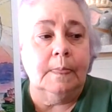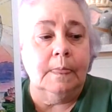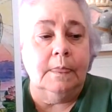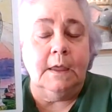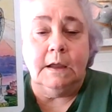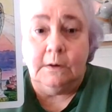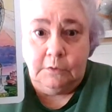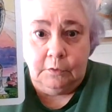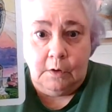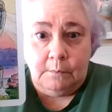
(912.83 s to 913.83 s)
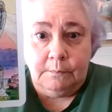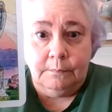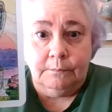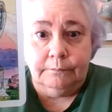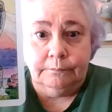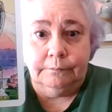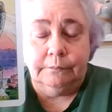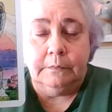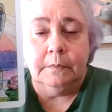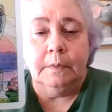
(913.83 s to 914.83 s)
the interim,
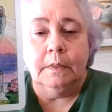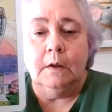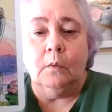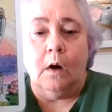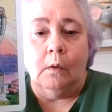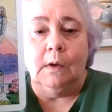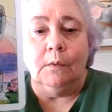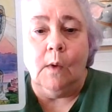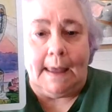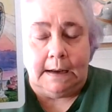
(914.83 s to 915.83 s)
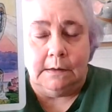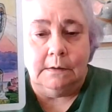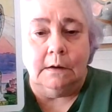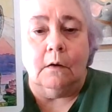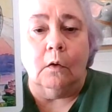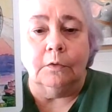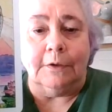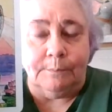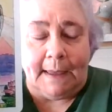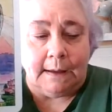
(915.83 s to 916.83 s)
while we wait and hold
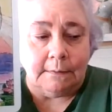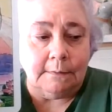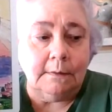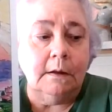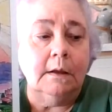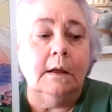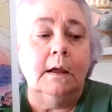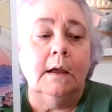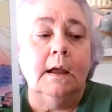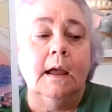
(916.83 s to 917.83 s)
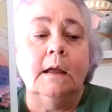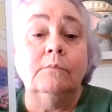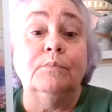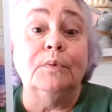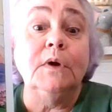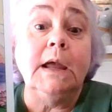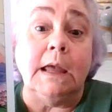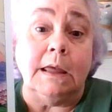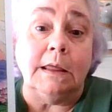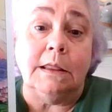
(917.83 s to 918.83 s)
space and
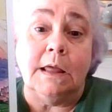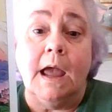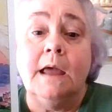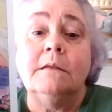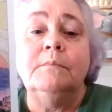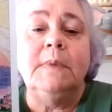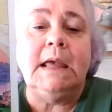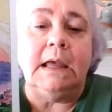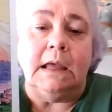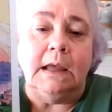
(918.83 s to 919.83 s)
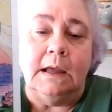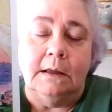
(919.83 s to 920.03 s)
breathe and be,